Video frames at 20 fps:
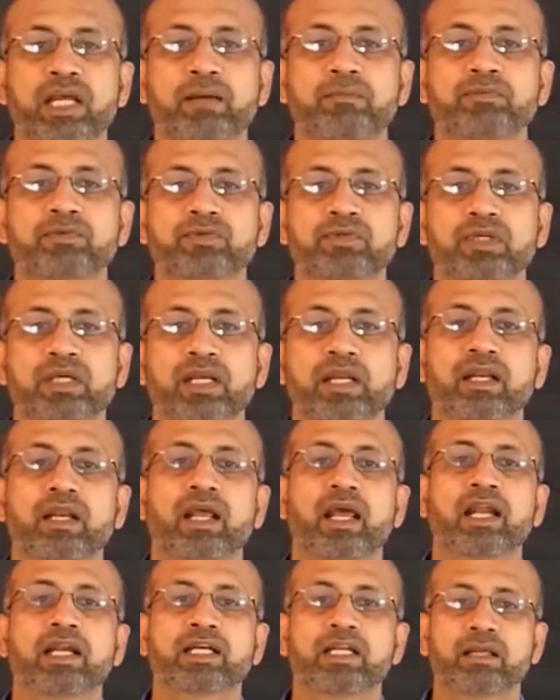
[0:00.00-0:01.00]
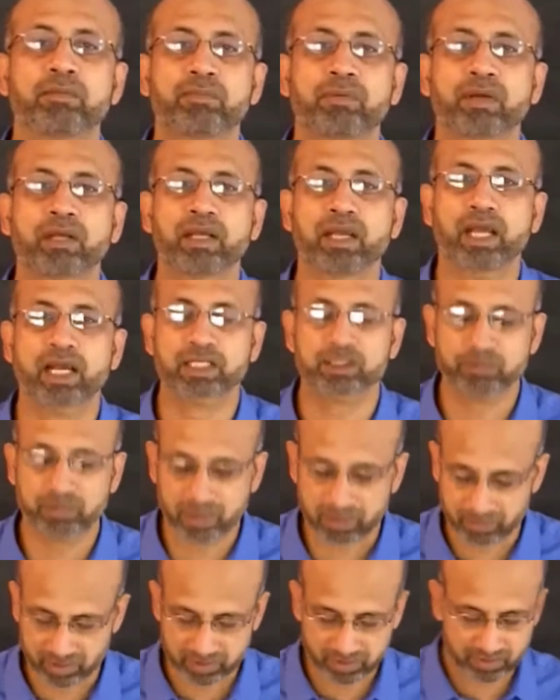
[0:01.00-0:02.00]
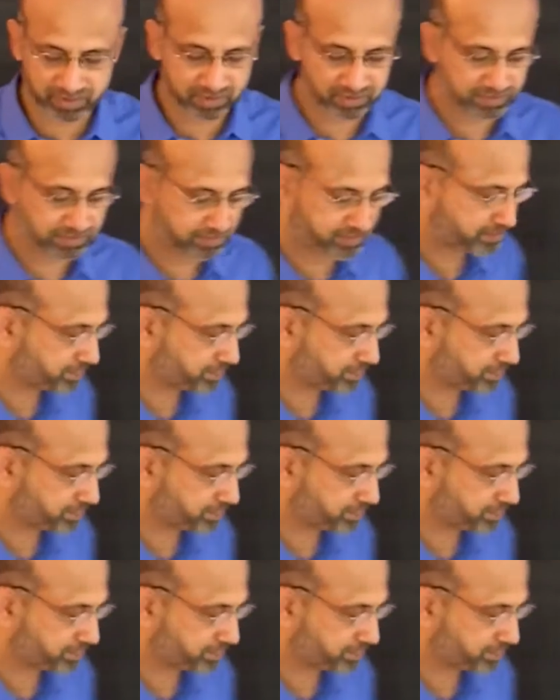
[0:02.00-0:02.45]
steps in LTP experiments.